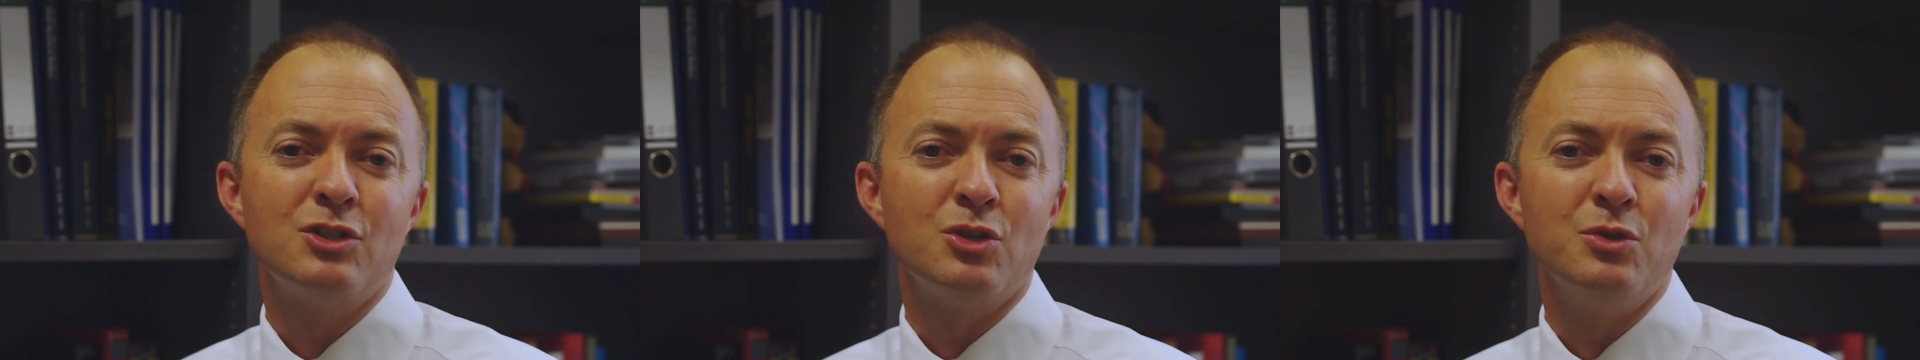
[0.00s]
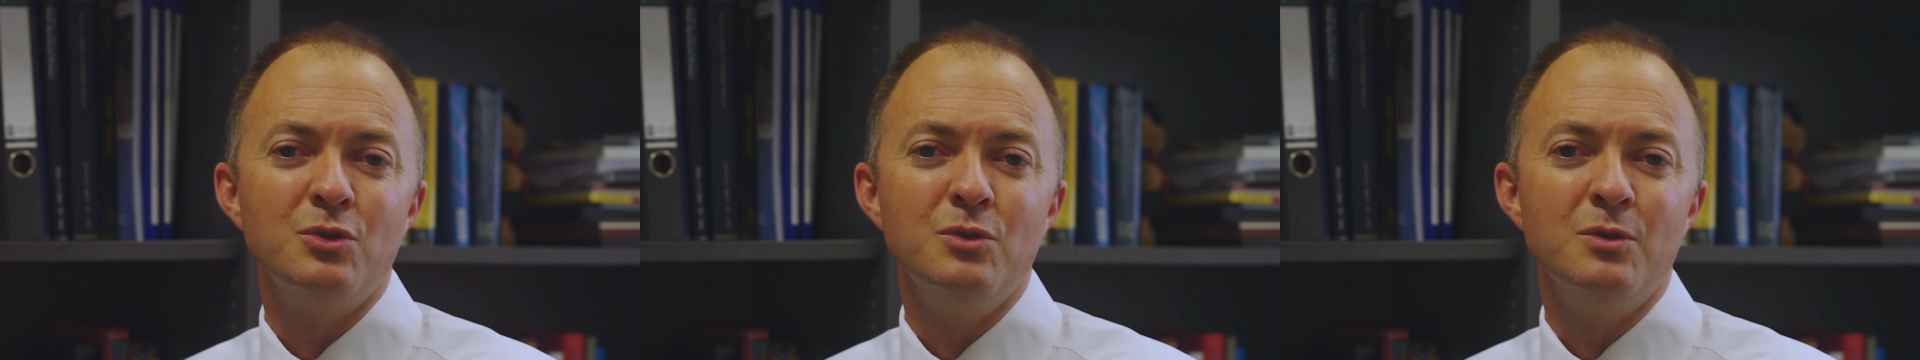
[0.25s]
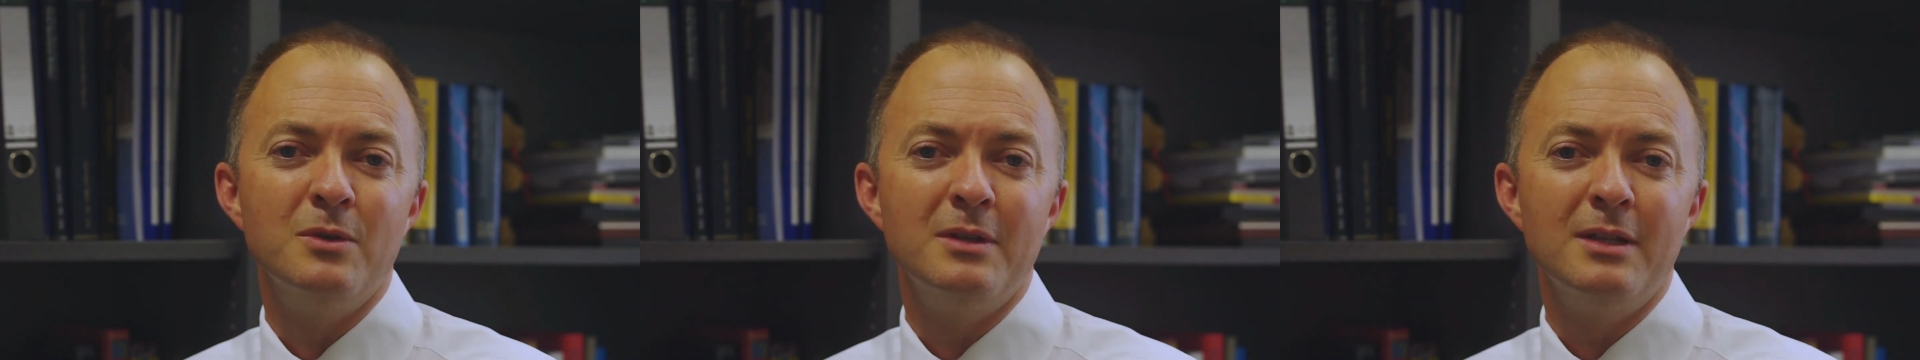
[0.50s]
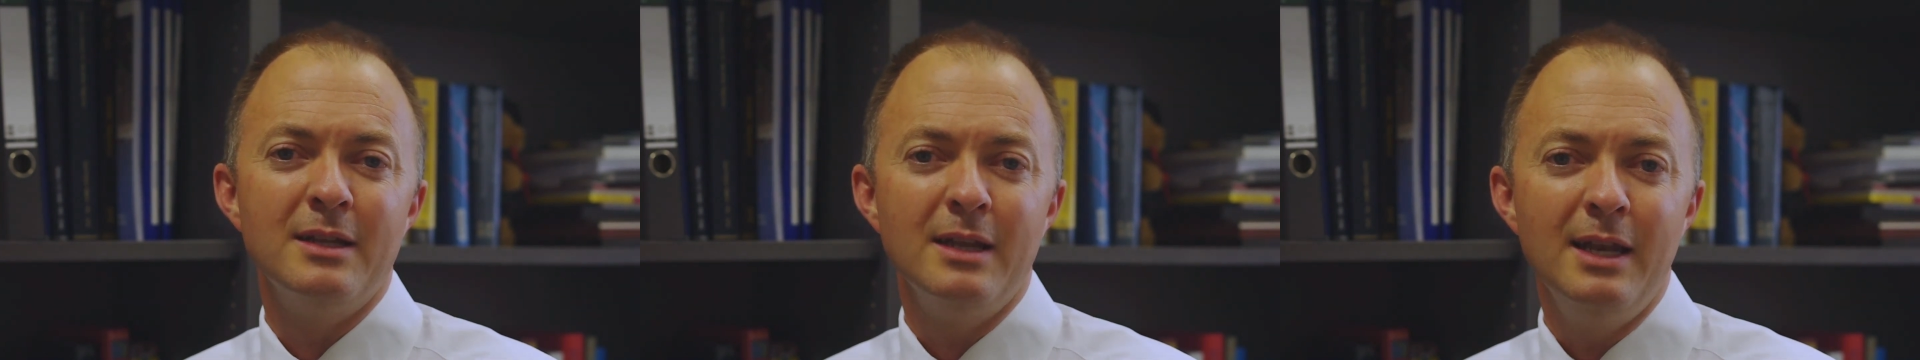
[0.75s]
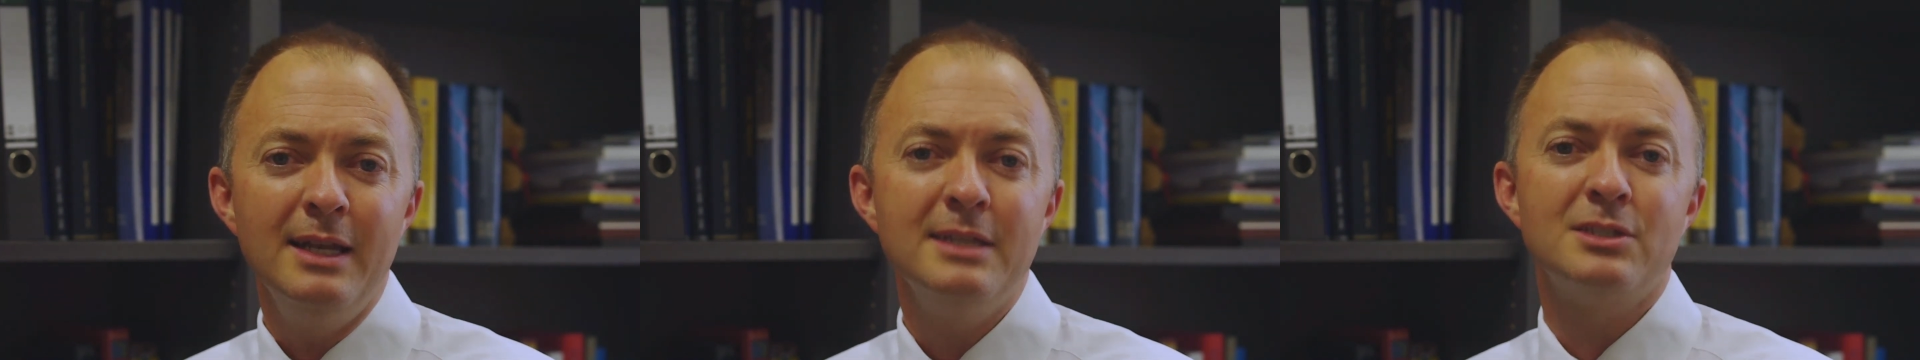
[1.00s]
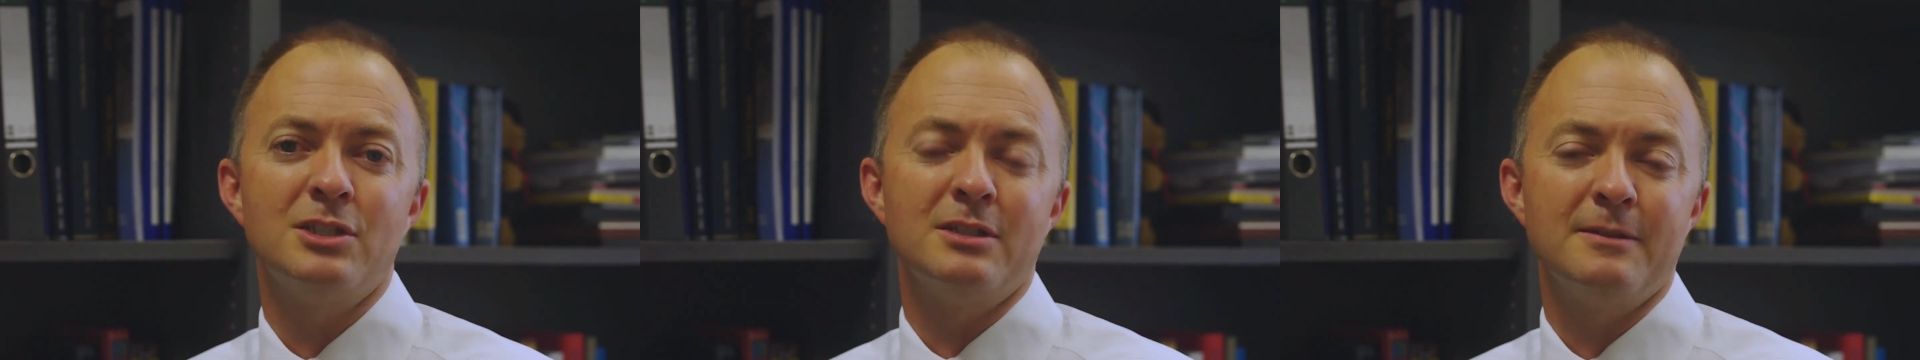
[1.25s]
to
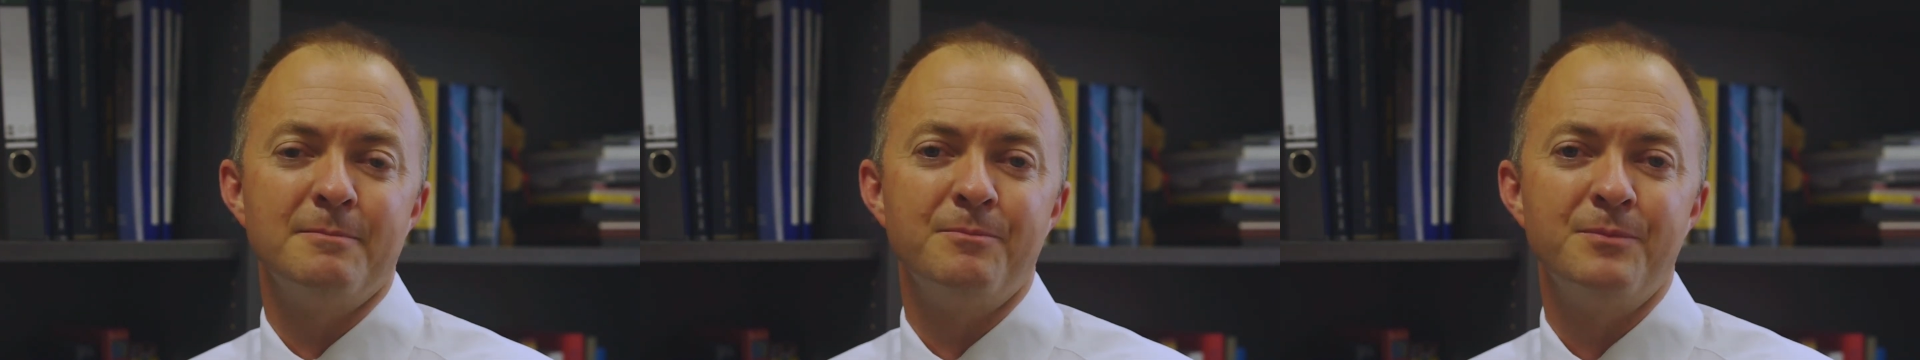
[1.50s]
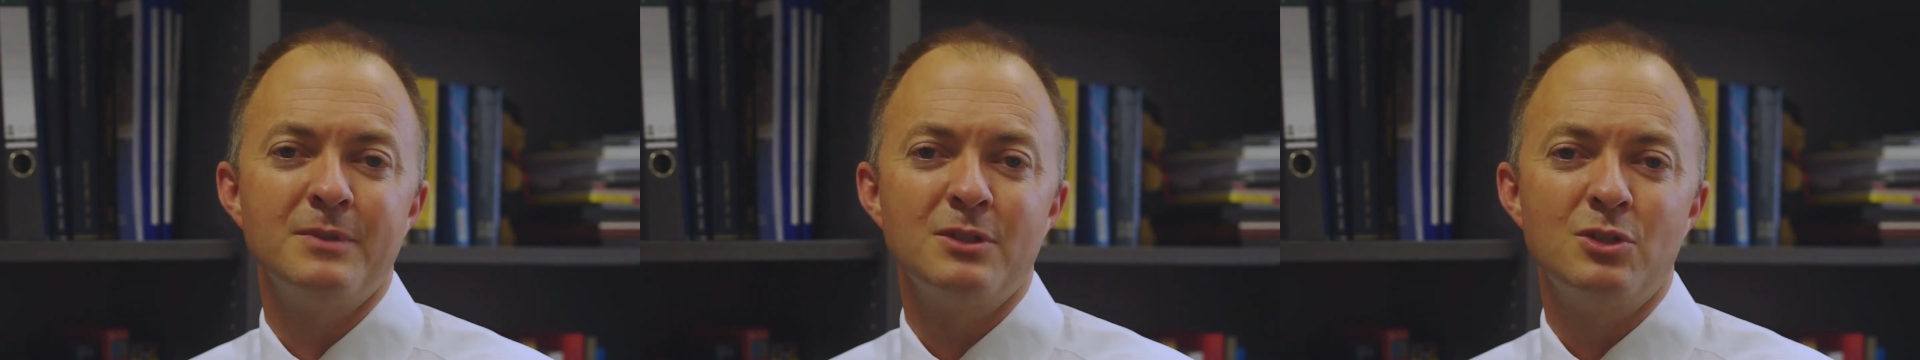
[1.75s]
listen